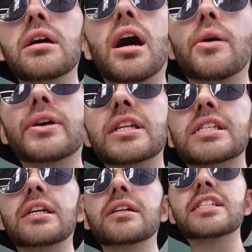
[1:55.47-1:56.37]
Oh, we're going to
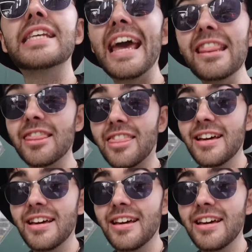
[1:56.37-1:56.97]
say 10th. 10th?